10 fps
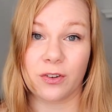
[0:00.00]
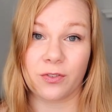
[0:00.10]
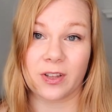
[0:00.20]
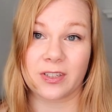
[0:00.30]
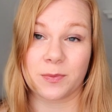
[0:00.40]

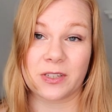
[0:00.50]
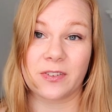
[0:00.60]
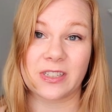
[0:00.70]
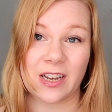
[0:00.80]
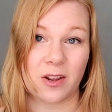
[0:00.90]
for the
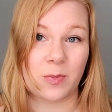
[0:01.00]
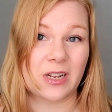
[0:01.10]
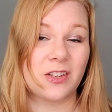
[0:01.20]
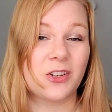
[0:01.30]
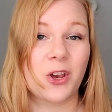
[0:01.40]
specific
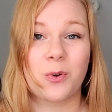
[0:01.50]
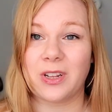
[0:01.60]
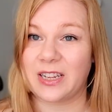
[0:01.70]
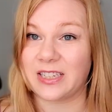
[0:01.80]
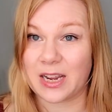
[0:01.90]
diabetes code
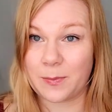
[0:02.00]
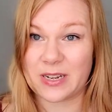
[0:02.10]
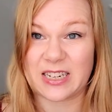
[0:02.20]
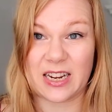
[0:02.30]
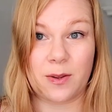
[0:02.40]
and they type
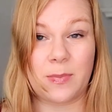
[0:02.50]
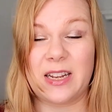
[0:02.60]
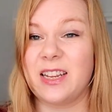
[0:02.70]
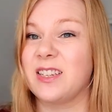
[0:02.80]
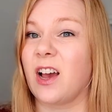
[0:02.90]
in
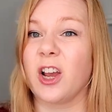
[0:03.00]
diabetes,